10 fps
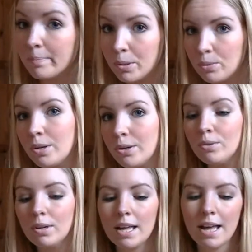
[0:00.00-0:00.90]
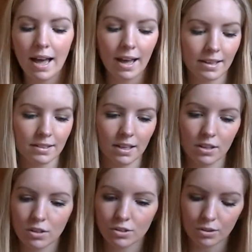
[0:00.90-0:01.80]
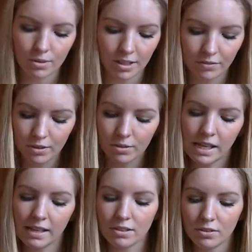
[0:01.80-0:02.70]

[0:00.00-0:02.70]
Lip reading: Boohoo, and I got quite a few things.